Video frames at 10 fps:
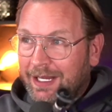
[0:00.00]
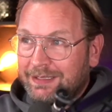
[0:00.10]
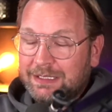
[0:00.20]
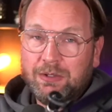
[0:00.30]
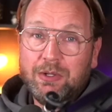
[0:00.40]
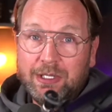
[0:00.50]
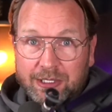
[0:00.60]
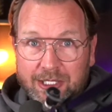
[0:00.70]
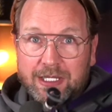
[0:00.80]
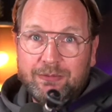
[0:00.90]
has sold a
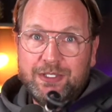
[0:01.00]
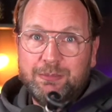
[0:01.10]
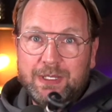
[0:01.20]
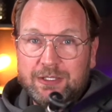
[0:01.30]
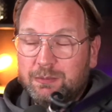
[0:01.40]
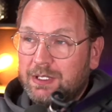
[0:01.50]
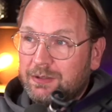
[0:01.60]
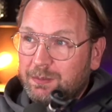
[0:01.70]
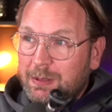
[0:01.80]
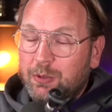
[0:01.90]
lot of these pictures
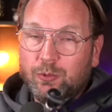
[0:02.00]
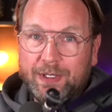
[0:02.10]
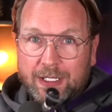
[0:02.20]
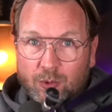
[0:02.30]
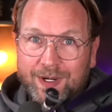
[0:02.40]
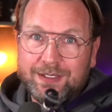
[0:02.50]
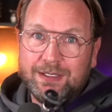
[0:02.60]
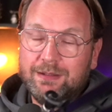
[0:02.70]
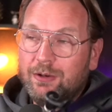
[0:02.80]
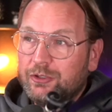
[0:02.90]
because people
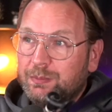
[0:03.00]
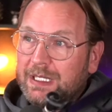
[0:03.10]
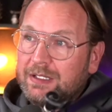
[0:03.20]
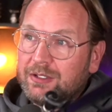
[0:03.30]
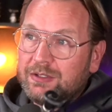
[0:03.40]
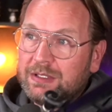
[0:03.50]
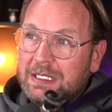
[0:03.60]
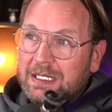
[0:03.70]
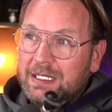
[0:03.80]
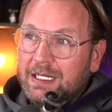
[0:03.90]
requested those pictures.
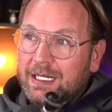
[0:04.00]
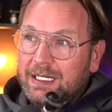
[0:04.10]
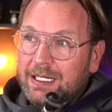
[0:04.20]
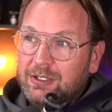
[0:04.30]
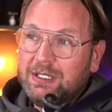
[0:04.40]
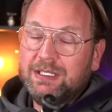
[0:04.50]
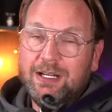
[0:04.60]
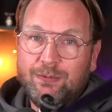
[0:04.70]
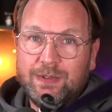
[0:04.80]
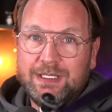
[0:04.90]
And you can
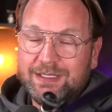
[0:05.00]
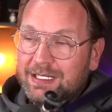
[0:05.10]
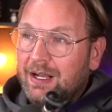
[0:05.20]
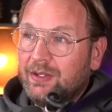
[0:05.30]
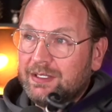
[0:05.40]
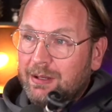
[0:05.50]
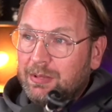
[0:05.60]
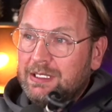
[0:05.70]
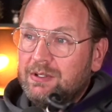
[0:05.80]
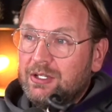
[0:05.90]
definitely sell this. I
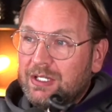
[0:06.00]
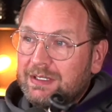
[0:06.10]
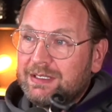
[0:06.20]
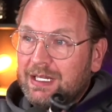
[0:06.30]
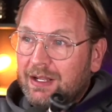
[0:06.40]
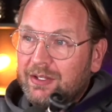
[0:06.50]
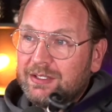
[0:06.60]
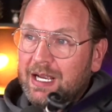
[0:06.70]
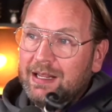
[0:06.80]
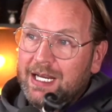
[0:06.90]
believe that you can sell
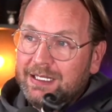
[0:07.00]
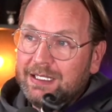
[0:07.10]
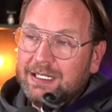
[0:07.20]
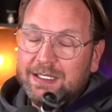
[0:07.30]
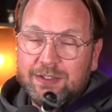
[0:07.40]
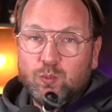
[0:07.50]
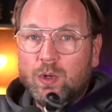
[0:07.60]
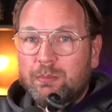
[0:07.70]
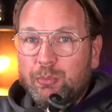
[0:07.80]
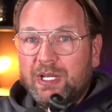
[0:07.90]
this. I like that it is
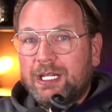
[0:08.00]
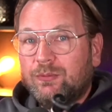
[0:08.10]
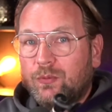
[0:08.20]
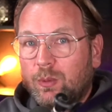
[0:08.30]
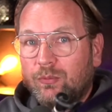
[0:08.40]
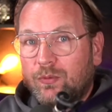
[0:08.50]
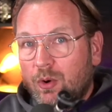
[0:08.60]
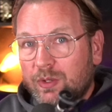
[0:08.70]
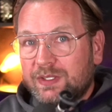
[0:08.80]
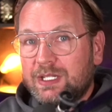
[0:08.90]
one platform
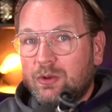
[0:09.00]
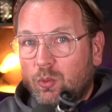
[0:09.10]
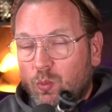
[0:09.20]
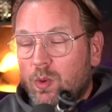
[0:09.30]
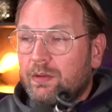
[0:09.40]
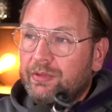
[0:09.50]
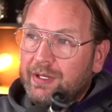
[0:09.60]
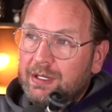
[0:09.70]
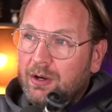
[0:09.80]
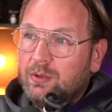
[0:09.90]
focusing on one
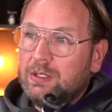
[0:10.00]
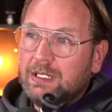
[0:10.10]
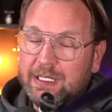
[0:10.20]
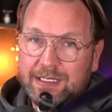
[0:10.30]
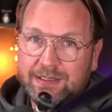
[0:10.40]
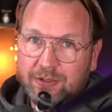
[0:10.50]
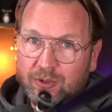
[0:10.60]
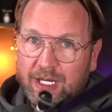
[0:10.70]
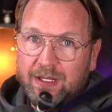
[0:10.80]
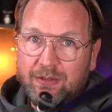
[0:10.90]
thing only, and that's
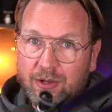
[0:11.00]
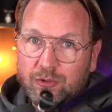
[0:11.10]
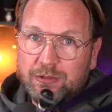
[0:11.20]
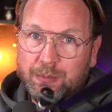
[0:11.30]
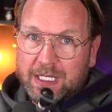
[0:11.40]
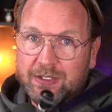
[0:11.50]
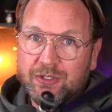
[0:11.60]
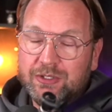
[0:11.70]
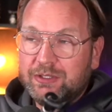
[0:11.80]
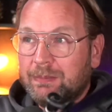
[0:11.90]
creating those
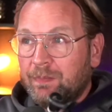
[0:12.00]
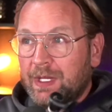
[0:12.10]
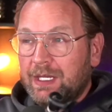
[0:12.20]
pictures.